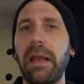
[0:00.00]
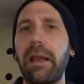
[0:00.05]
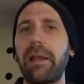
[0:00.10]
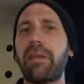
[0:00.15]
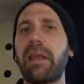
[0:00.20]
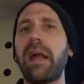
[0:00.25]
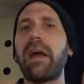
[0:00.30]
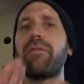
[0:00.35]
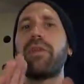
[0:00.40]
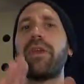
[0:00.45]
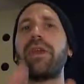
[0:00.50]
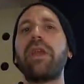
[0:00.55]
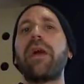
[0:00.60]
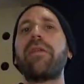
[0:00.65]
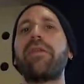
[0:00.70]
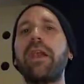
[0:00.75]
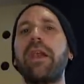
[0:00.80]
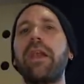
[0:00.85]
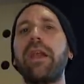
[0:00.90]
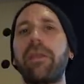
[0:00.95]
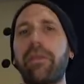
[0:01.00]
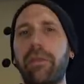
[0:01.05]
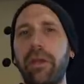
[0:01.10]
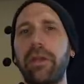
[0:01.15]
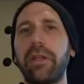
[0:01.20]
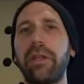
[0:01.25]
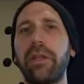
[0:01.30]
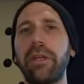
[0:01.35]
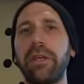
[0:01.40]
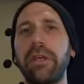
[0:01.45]
Let's have another
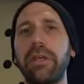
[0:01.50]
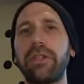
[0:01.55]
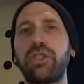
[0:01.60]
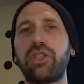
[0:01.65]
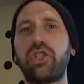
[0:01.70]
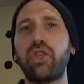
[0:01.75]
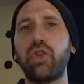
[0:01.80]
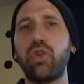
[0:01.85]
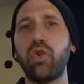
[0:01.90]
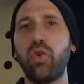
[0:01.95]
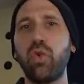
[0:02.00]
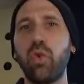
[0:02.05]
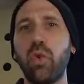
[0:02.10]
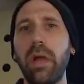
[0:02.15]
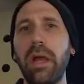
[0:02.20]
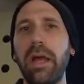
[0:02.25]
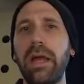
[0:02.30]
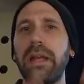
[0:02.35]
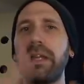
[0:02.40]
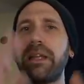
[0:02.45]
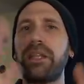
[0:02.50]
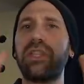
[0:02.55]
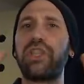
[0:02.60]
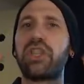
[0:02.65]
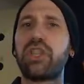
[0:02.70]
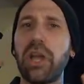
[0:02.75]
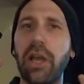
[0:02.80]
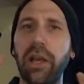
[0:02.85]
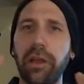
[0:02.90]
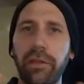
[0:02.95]
listen to
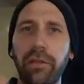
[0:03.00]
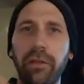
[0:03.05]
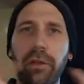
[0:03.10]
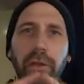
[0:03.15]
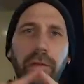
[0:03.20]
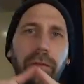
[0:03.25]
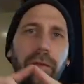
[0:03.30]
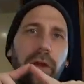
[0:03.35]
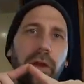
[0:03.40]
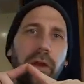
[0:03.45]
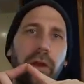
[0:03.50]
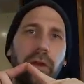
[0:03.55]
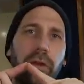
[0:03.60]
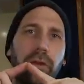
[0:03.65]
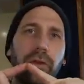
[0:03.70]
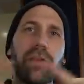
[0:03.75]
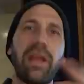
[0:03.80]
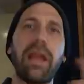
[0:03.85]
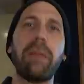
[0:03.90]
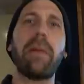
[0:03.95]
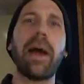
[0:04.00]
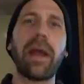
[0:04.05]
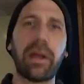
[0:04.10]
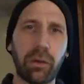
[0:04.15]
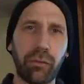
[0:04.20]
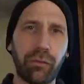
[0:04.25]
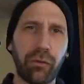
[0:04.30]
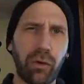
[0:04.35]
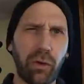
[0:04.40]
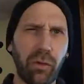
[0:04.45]
just the snare
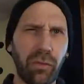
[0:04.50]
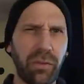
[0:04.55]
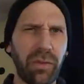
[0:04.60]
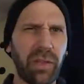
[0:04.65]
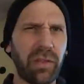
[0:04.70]
microphone.